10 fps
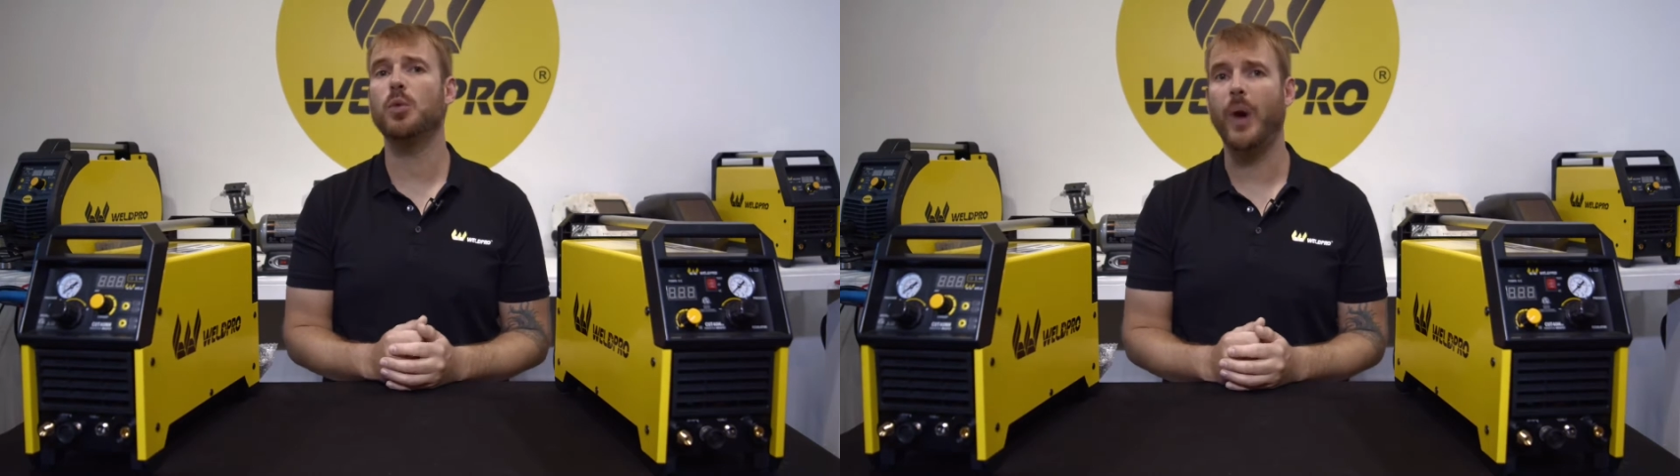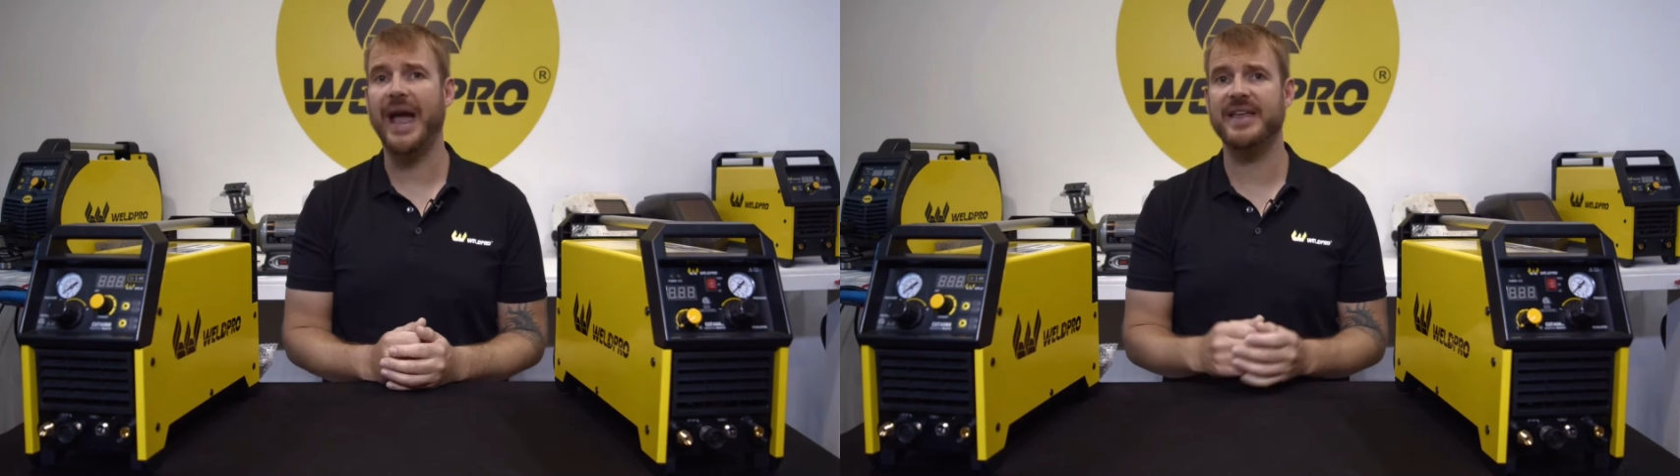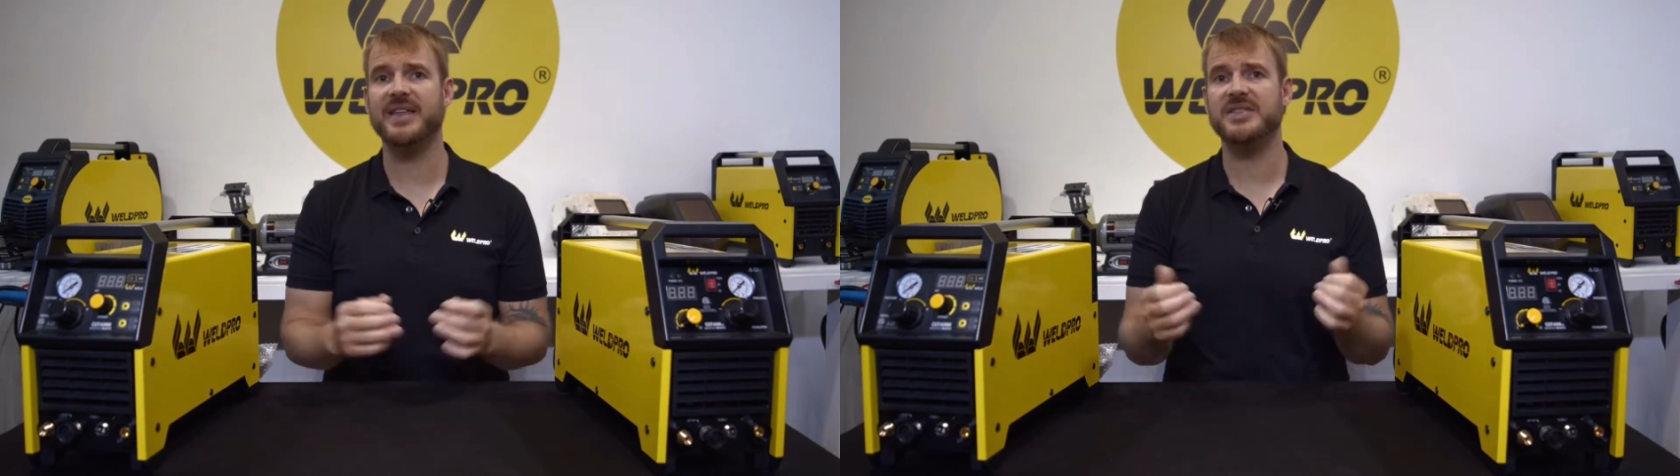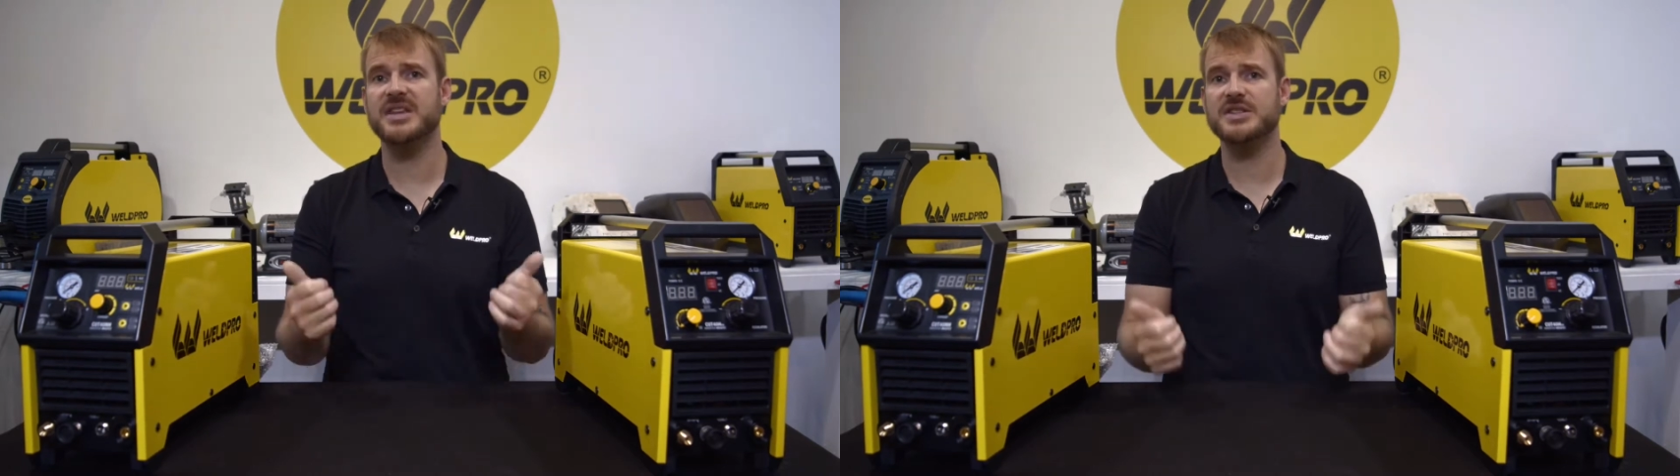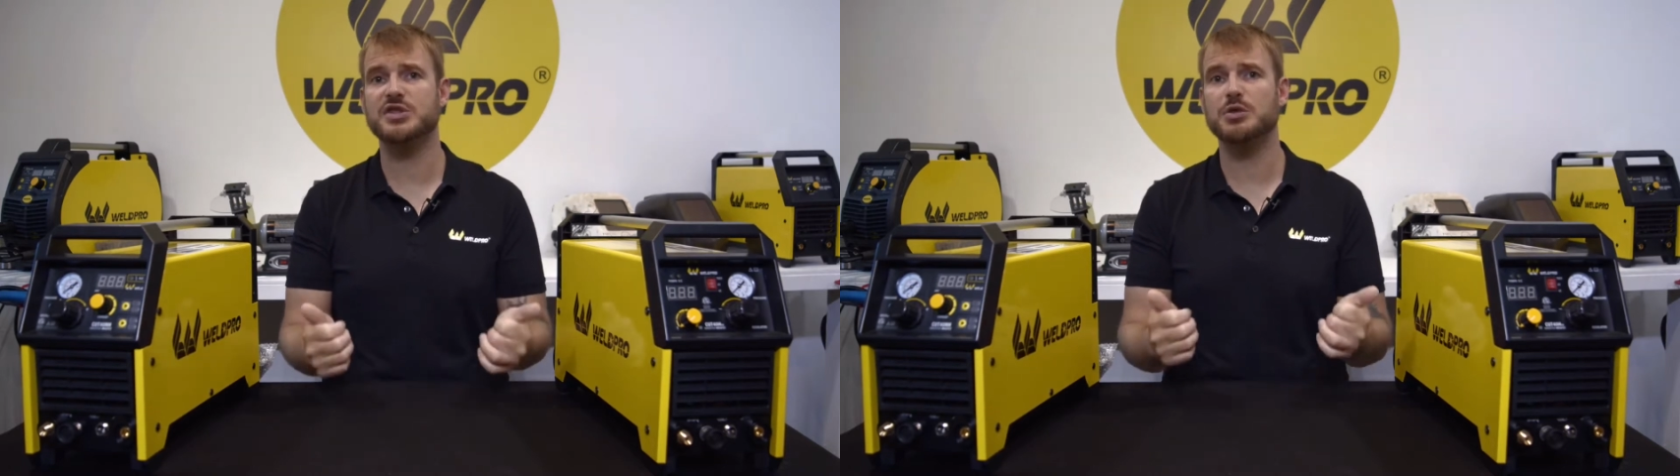way that
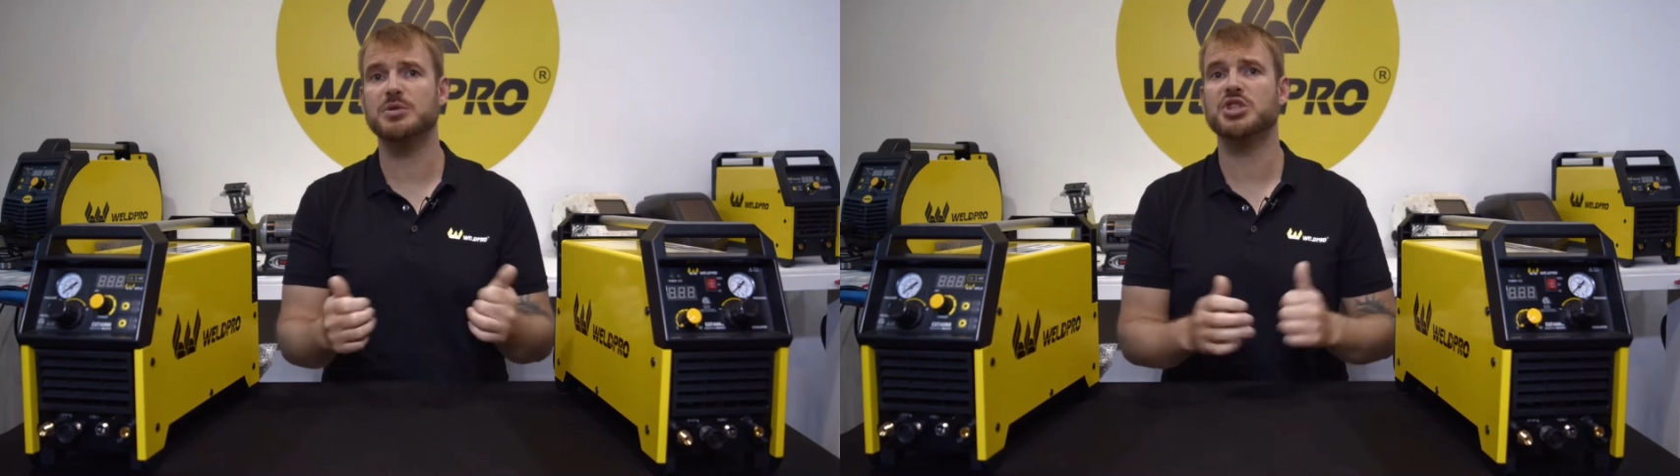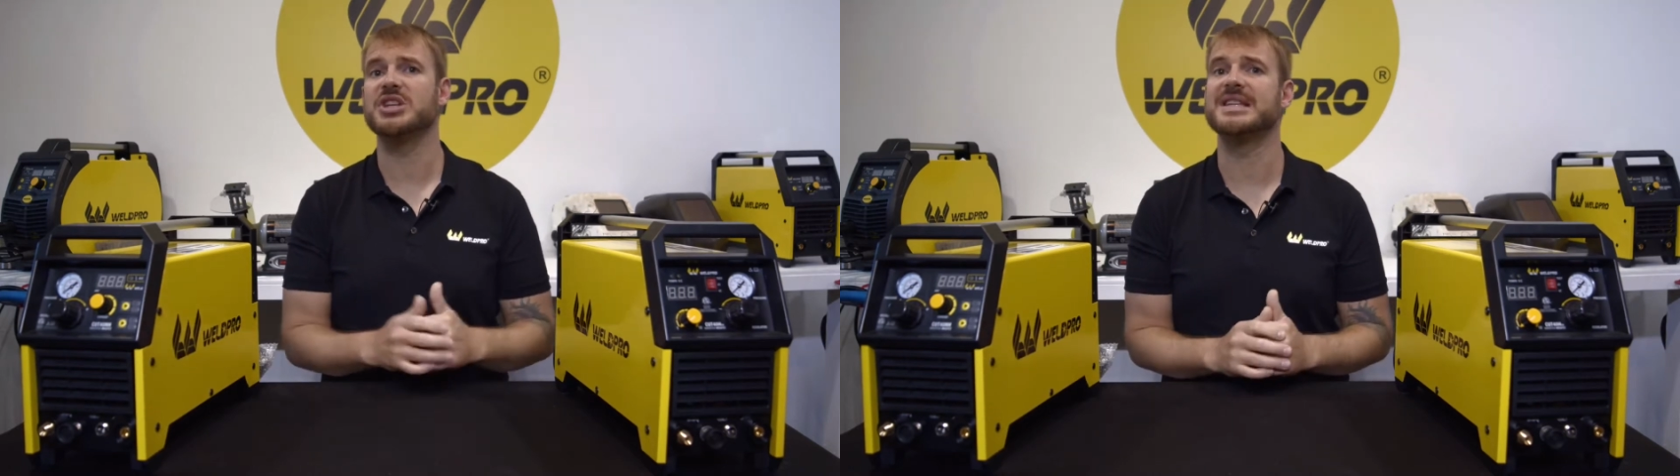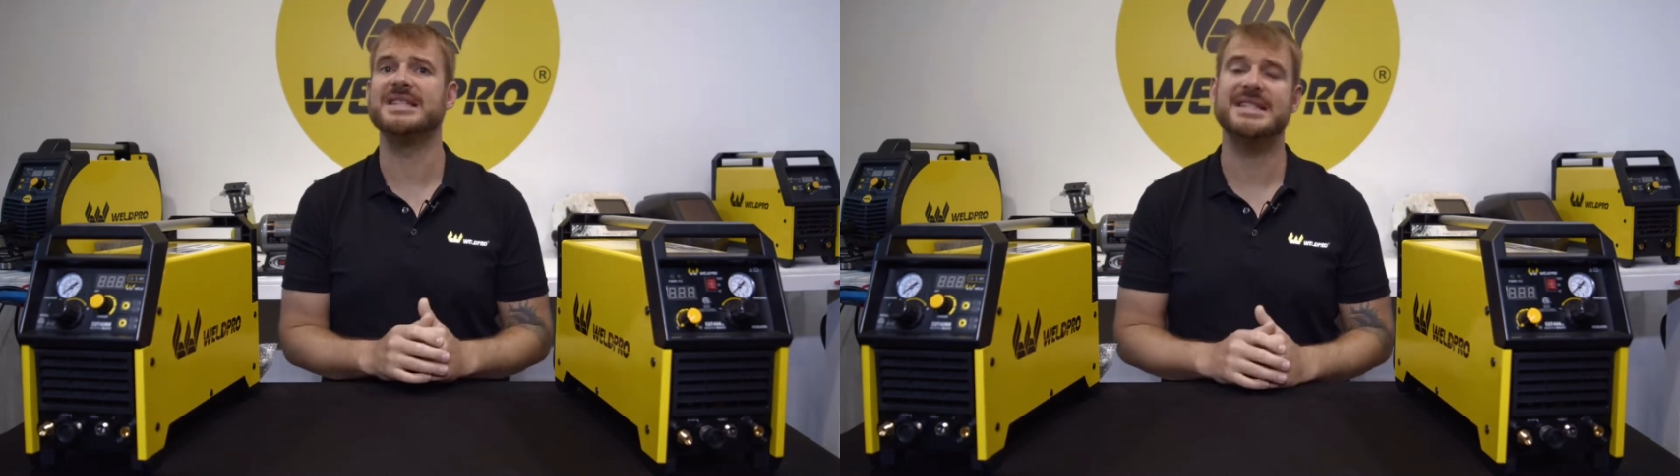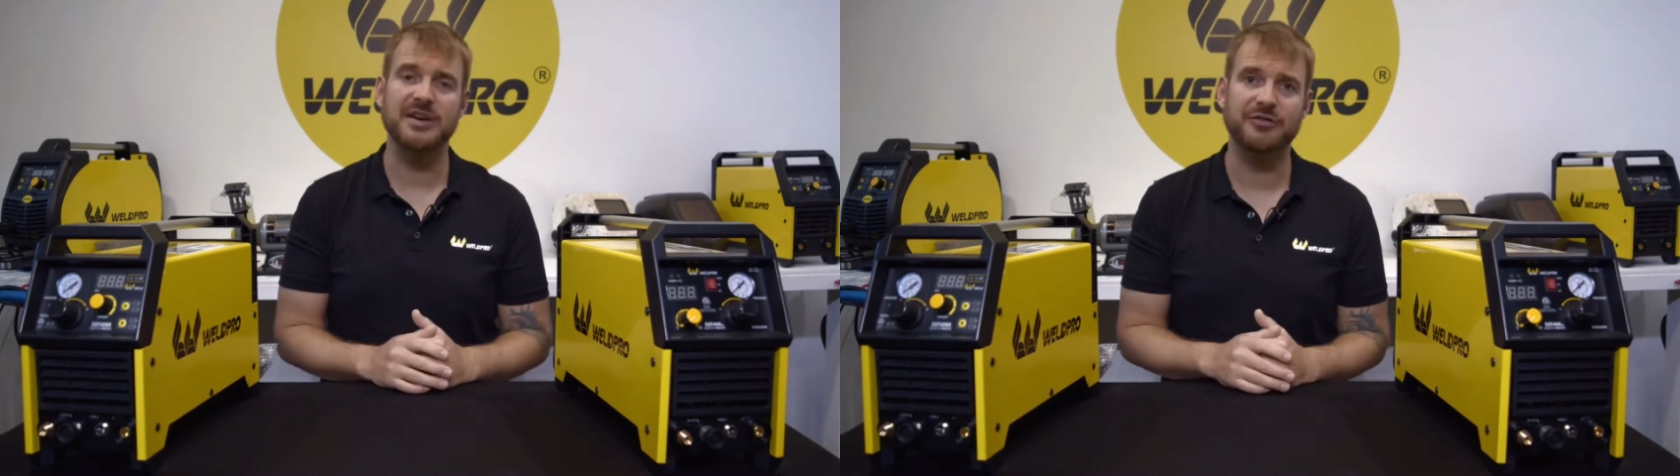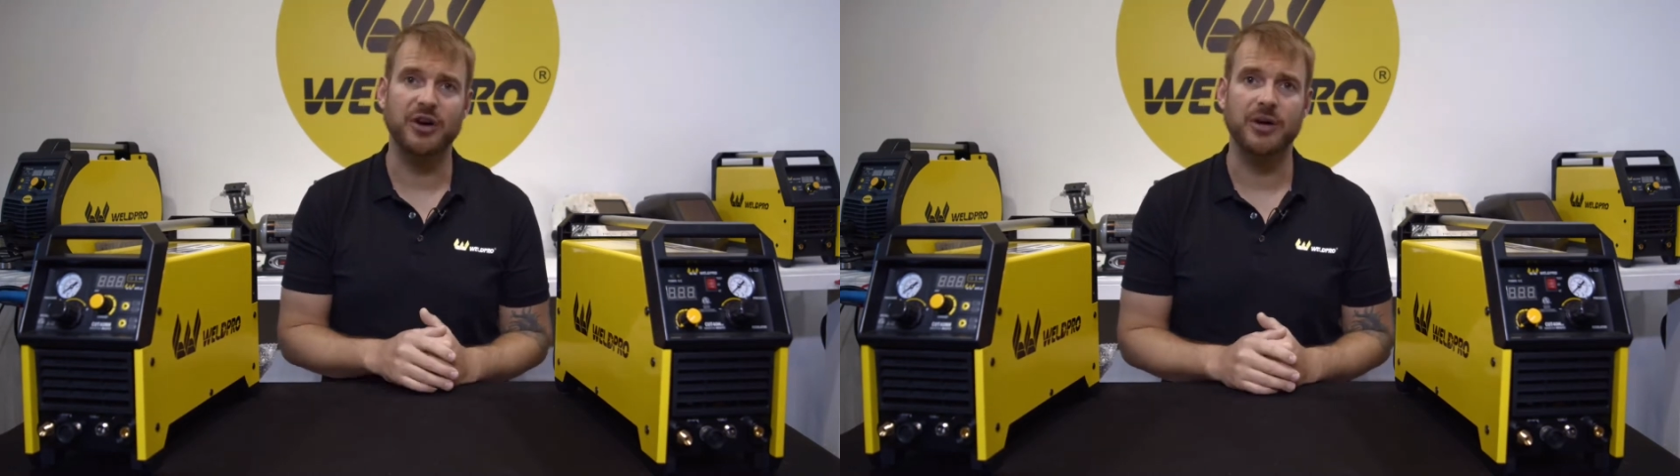these two machines
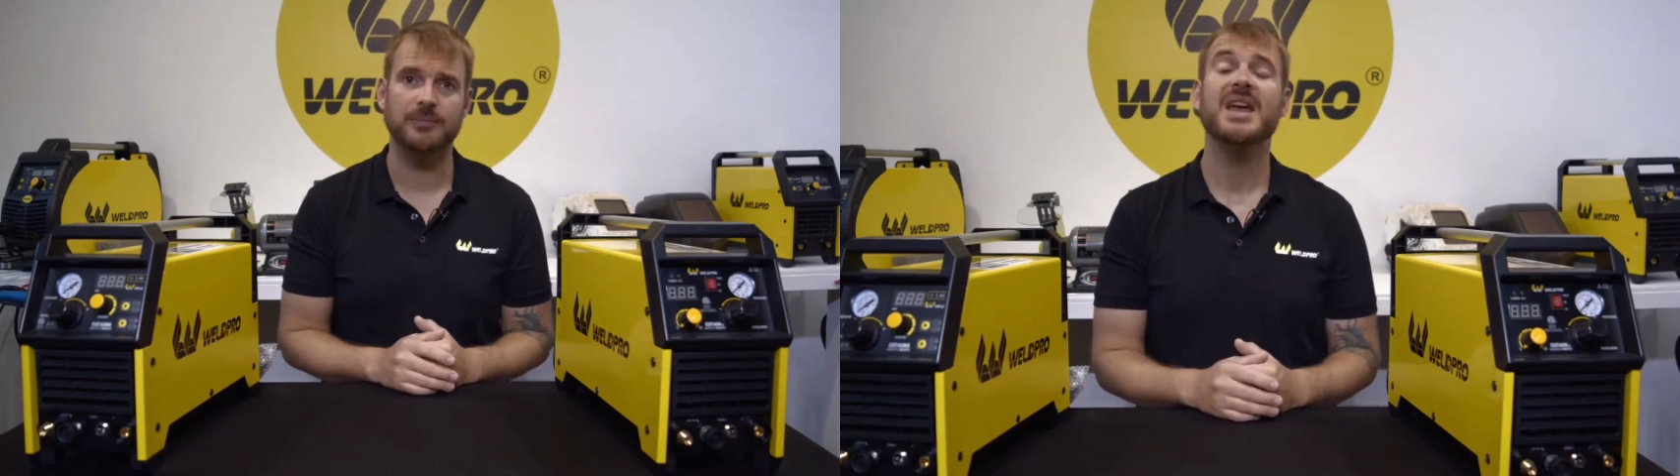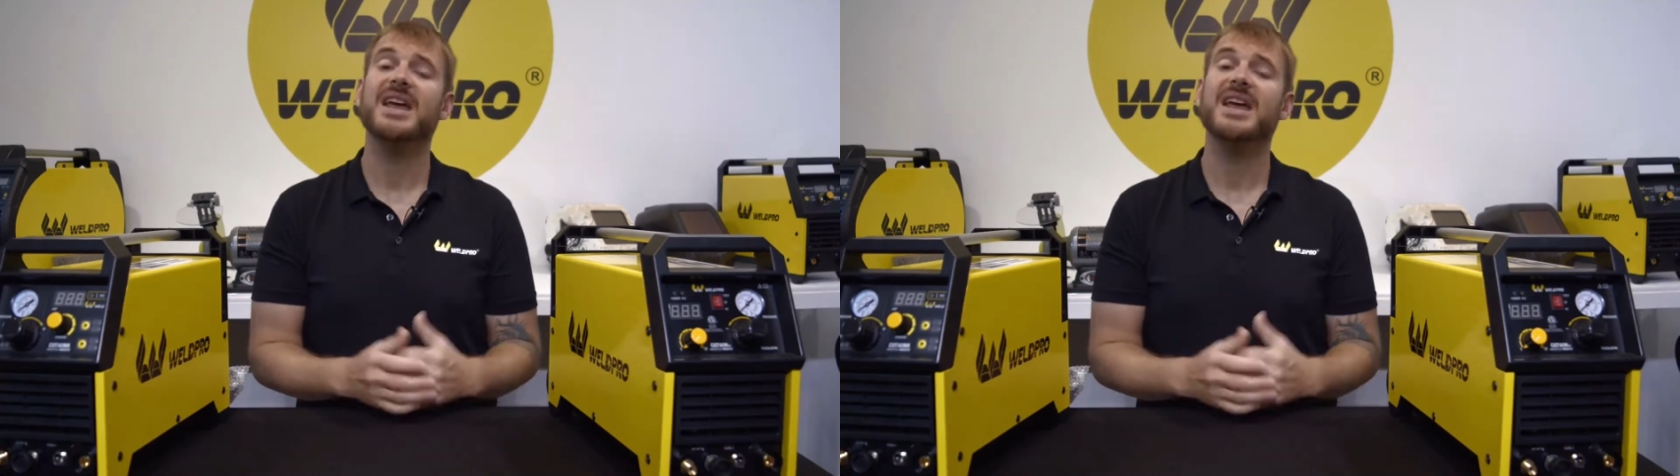differ.